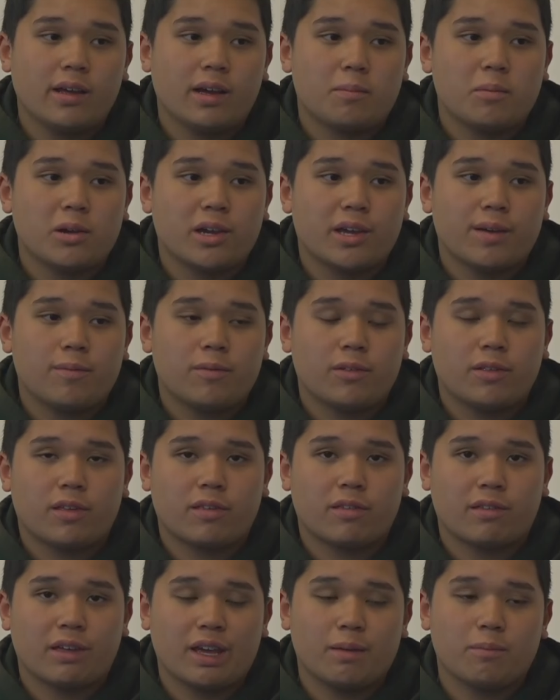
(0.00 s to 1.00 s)
I'm going to give it the
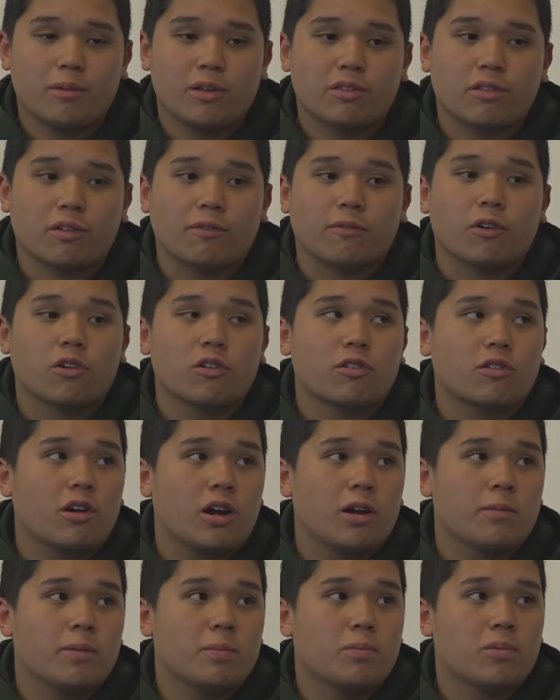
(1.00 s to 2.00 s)
same as the first
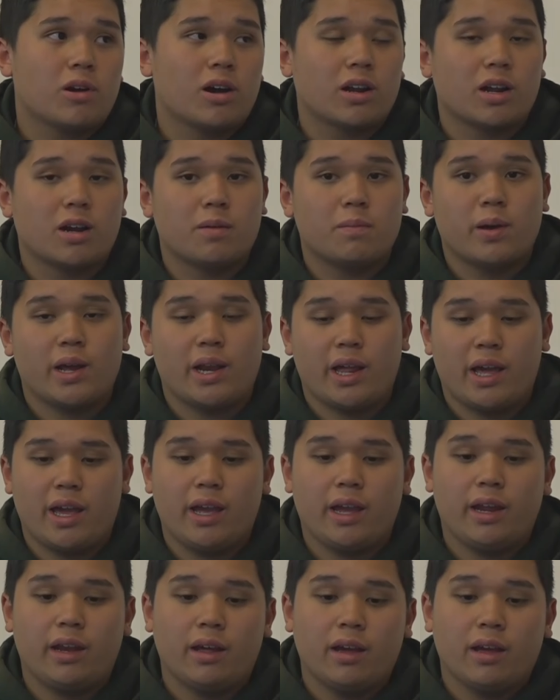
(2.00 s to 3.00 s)
card we brought up at
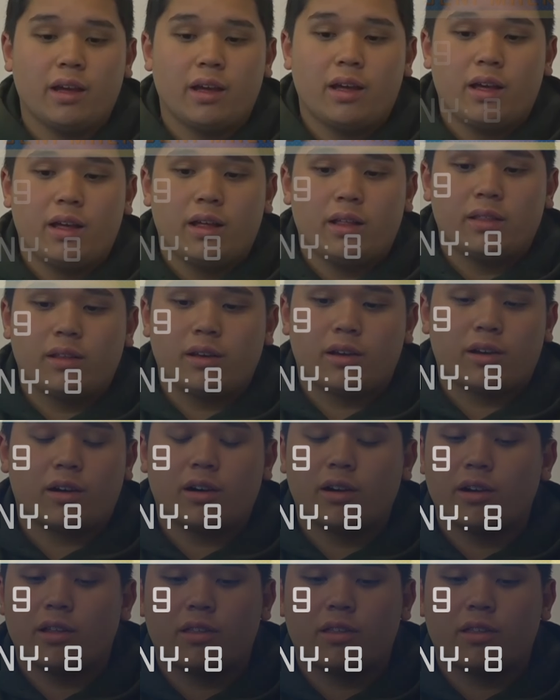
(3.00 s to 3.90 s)
8. The card